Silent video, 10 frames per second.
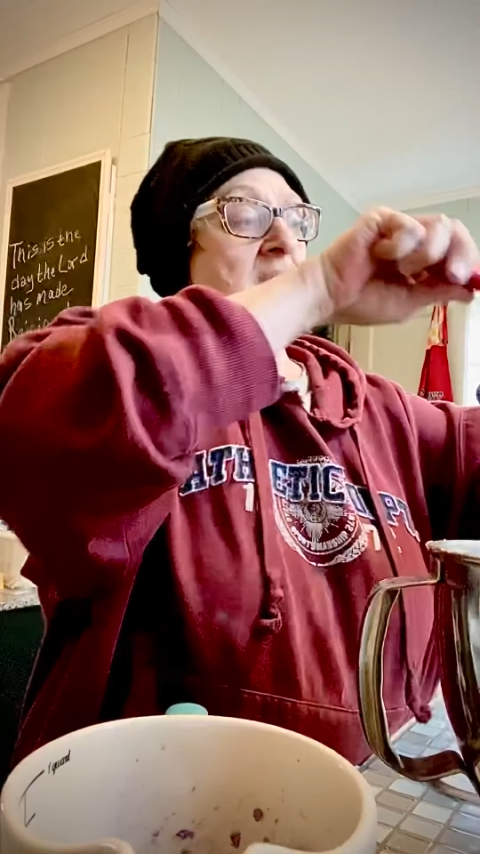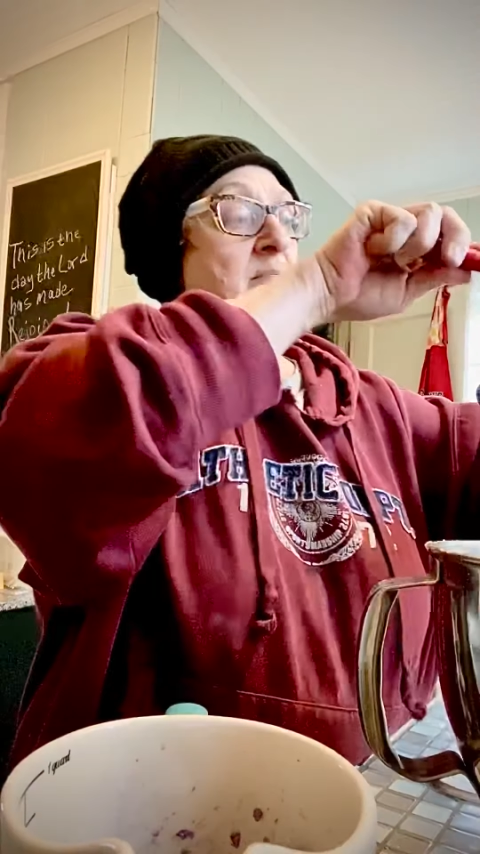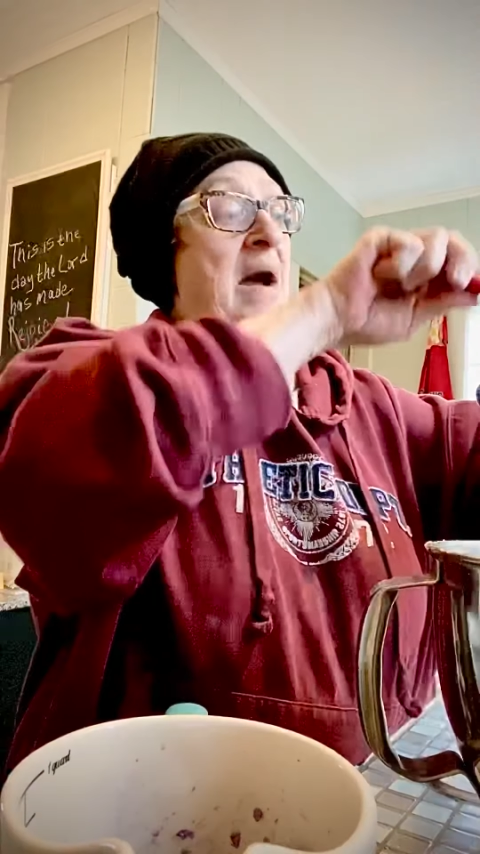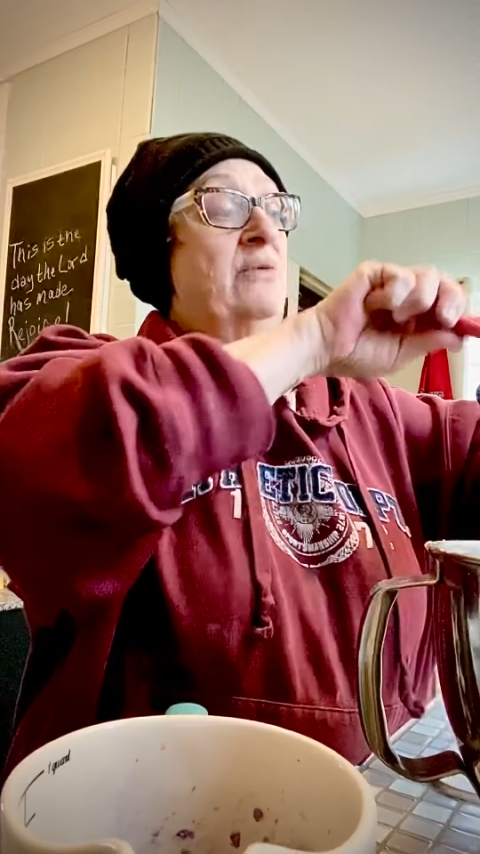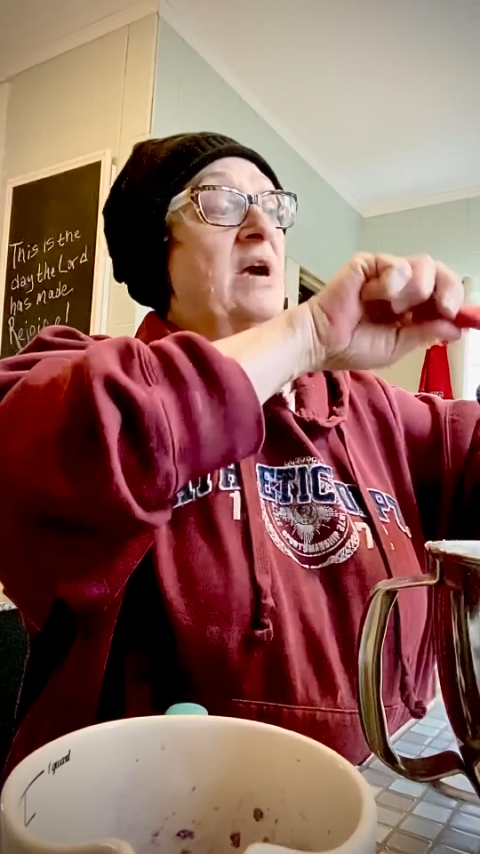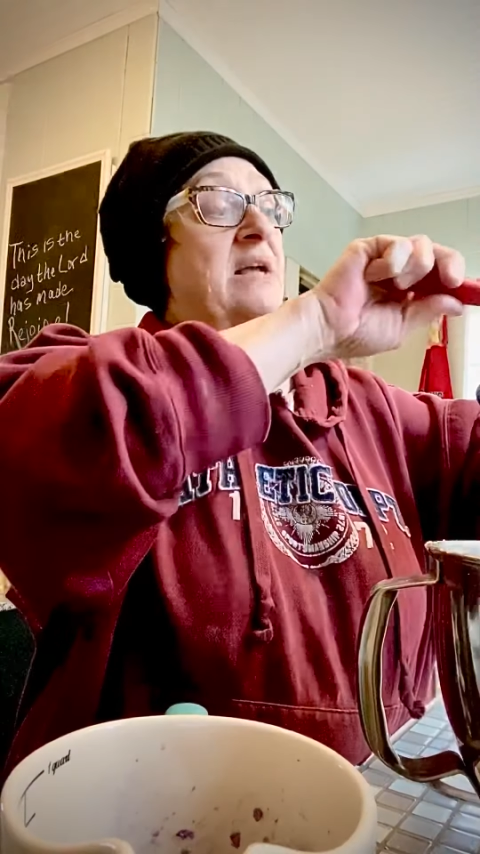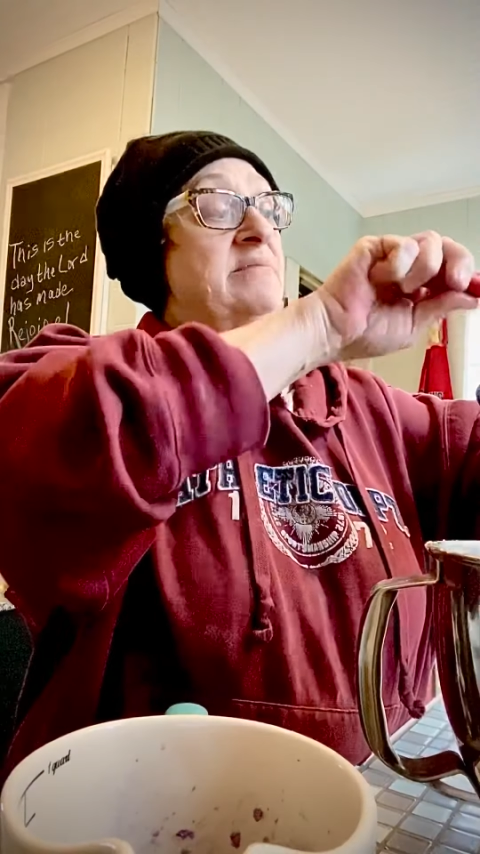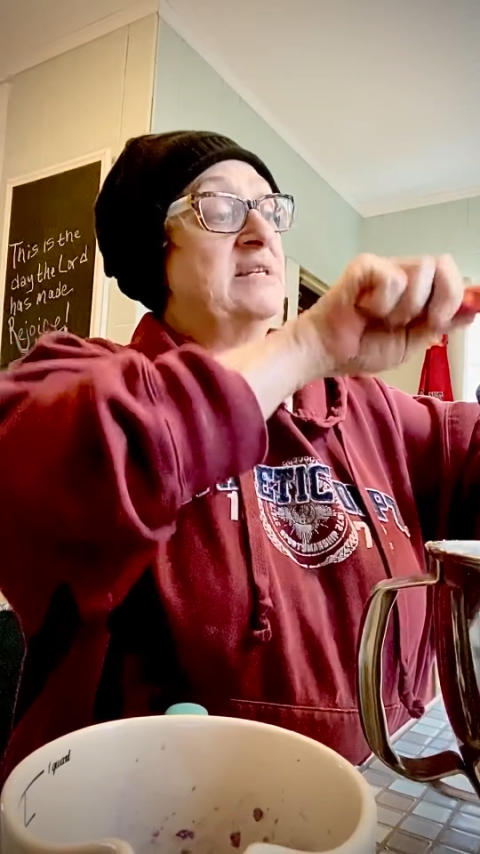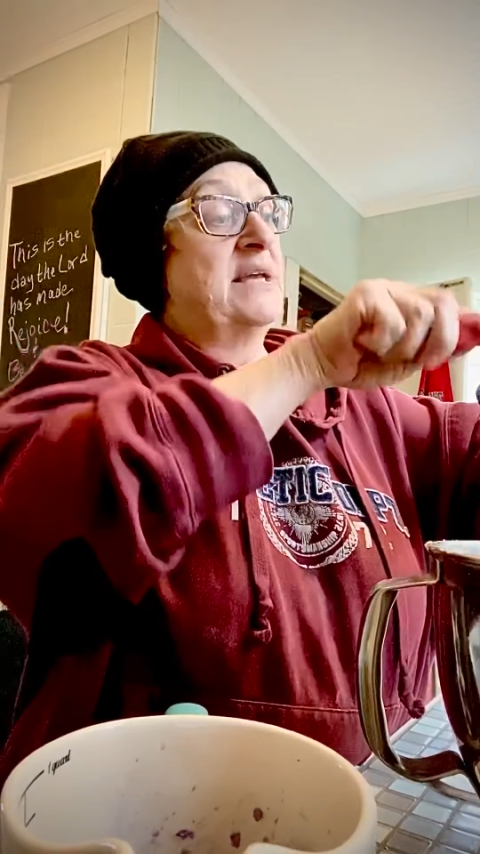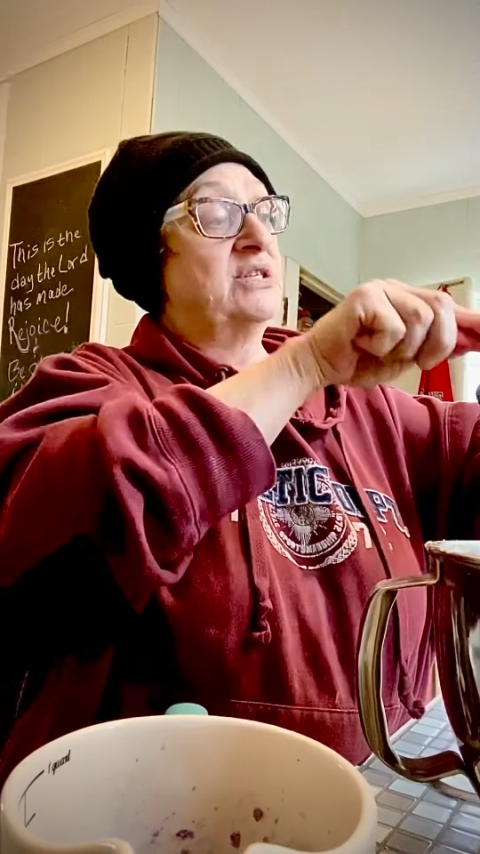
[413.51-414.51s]
my
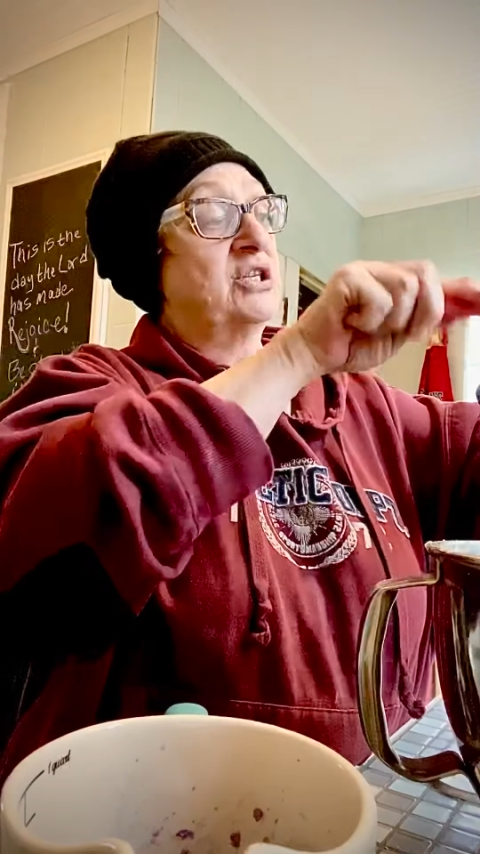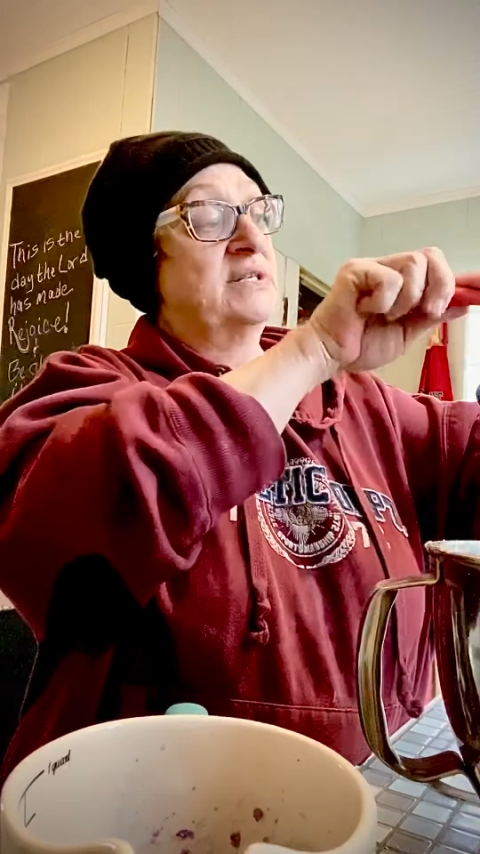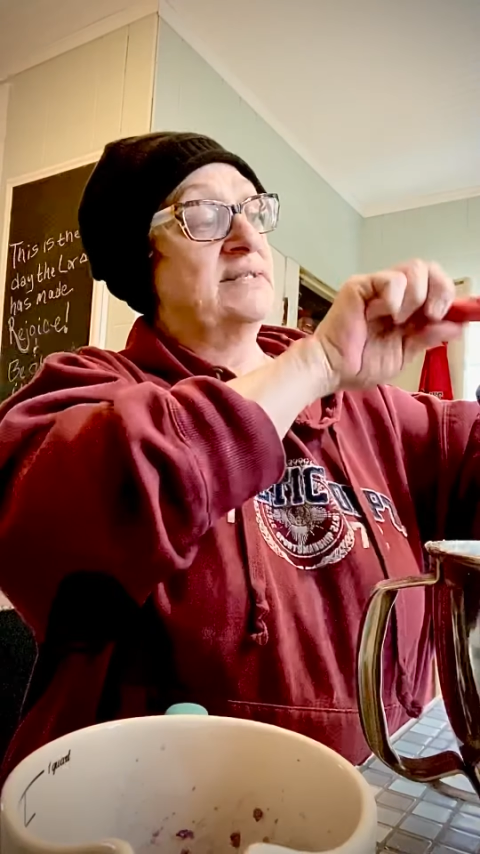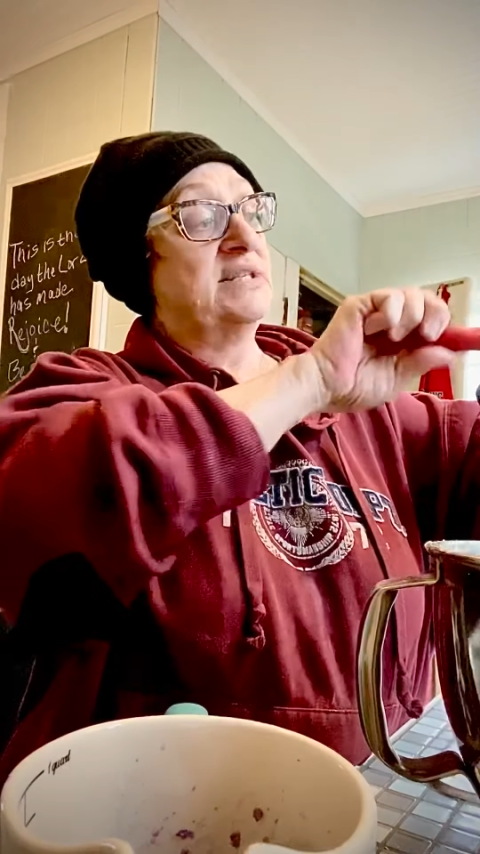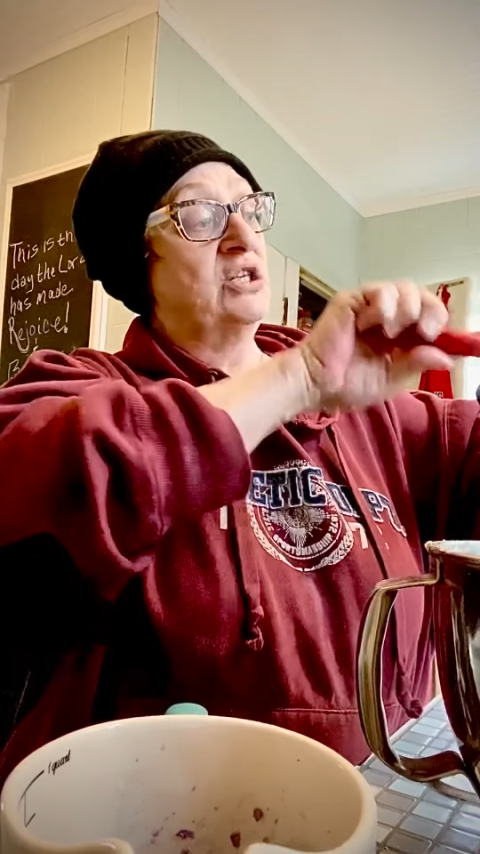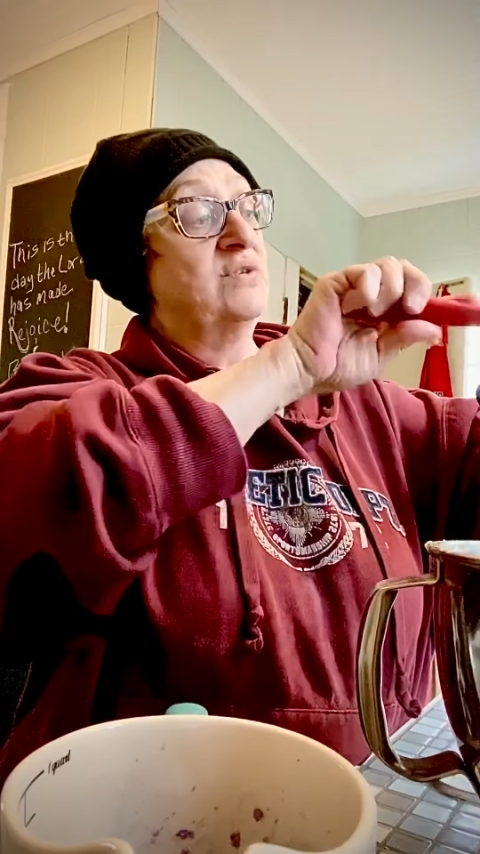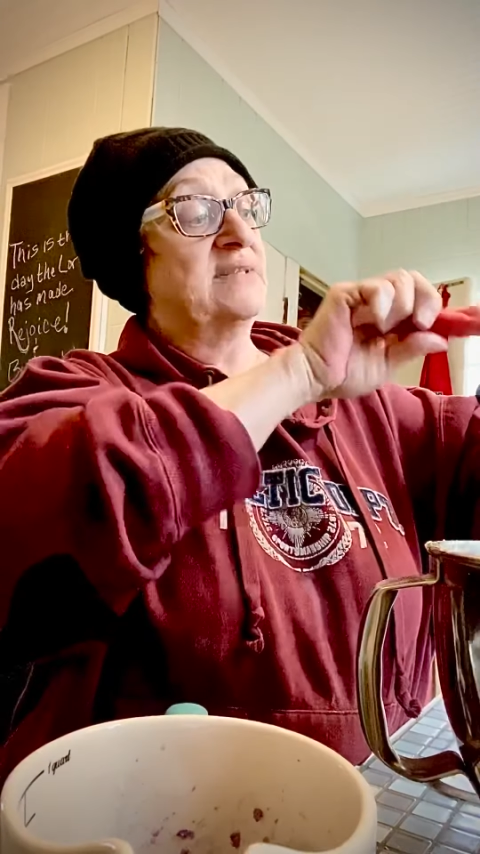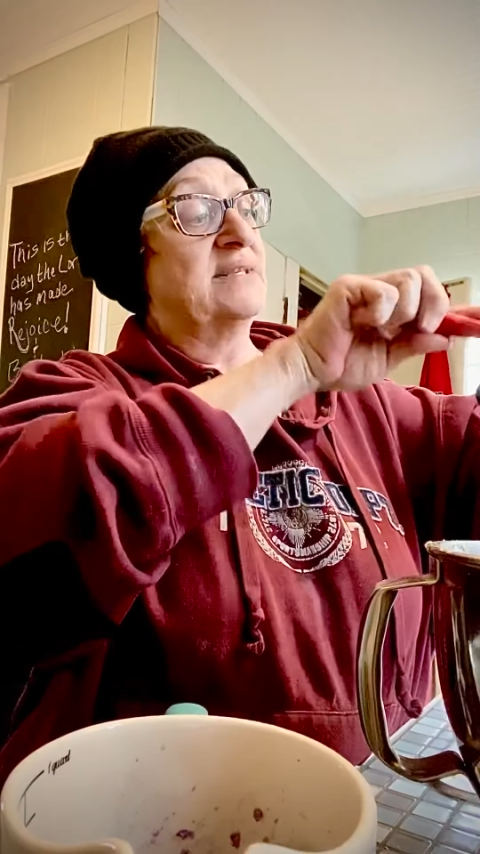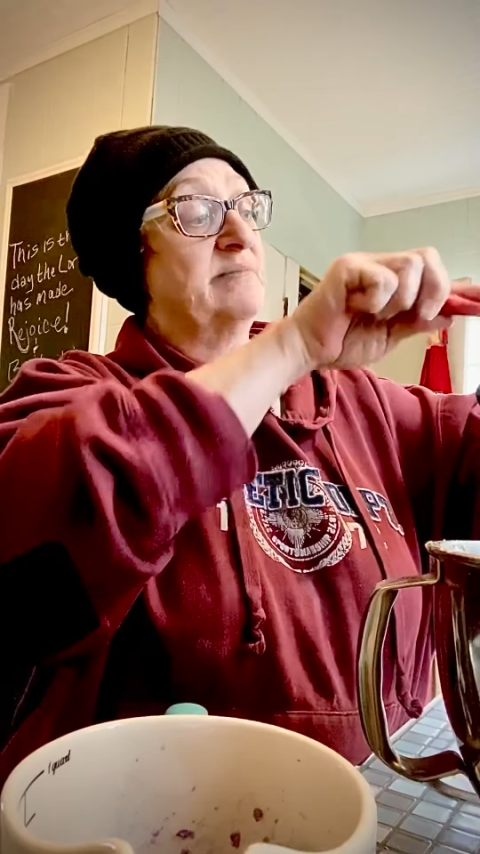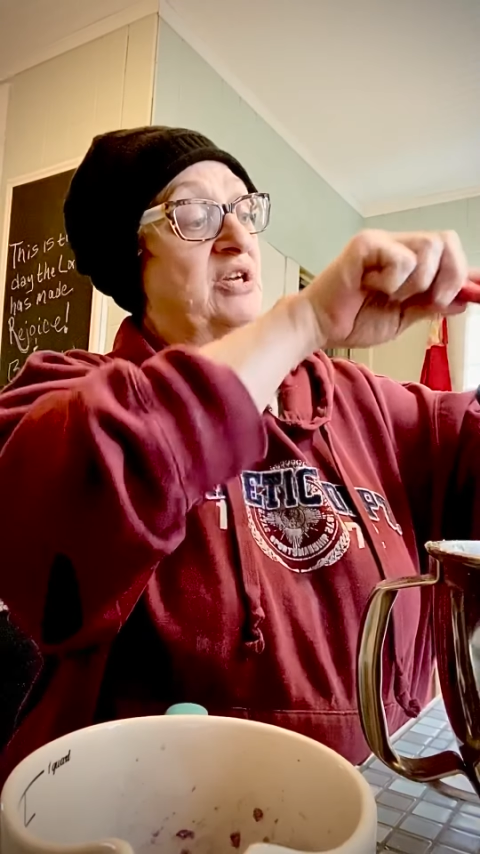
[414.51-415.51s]
recommendation is to use
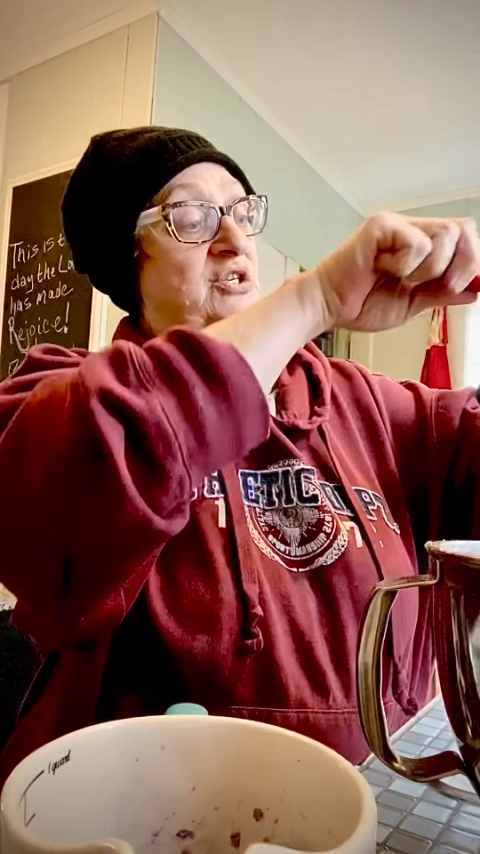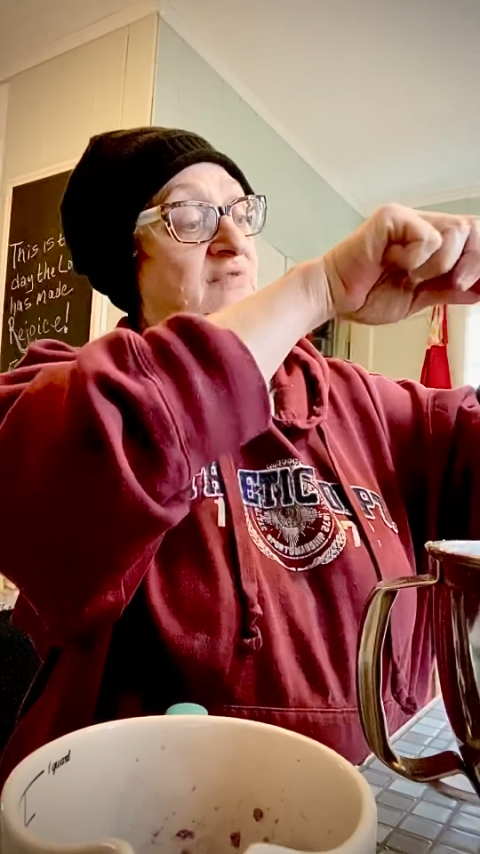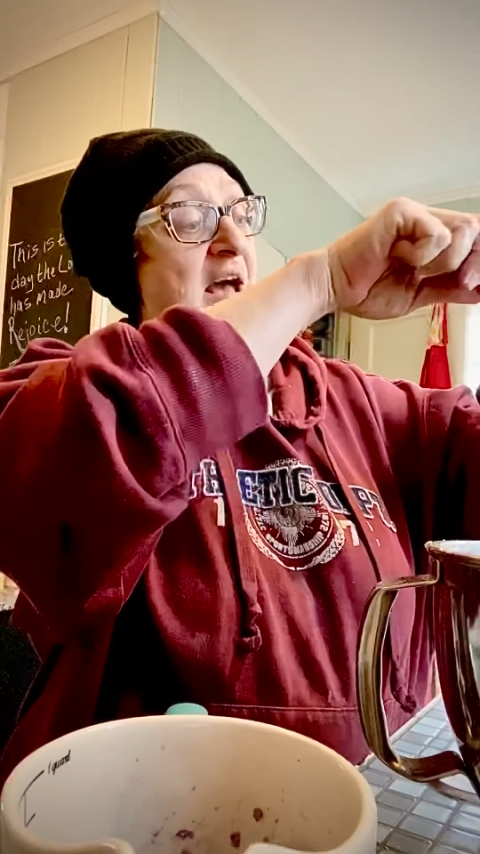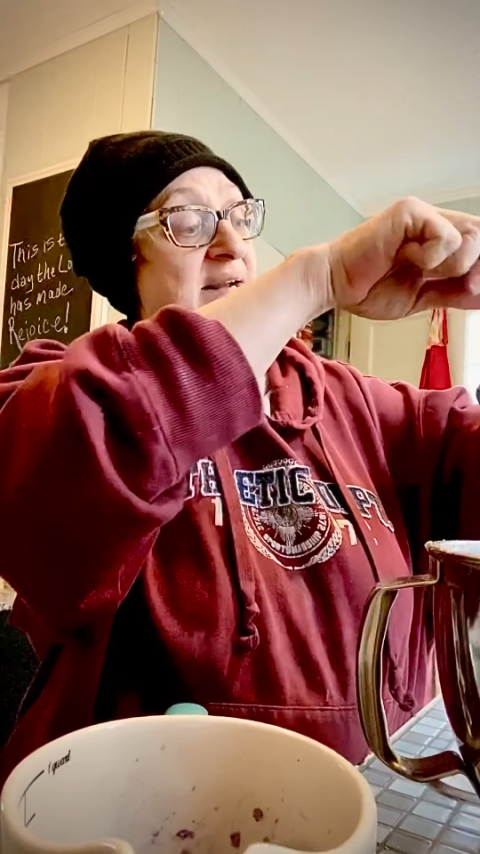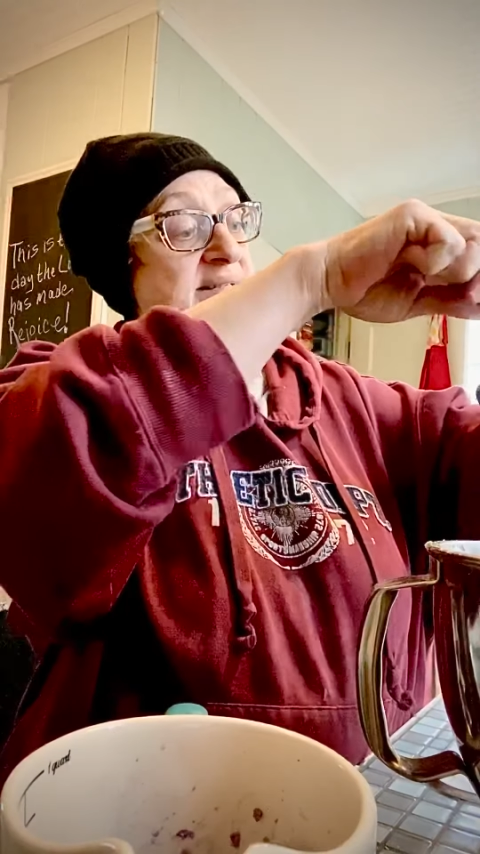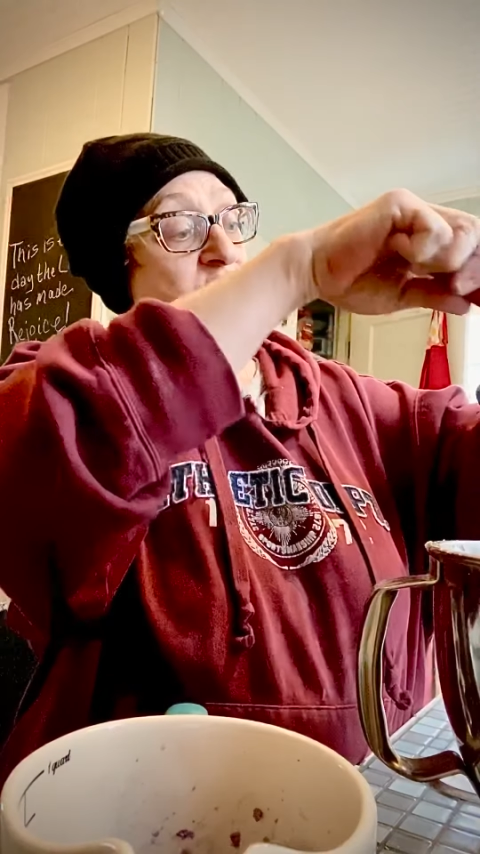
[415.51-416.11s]
as much fat as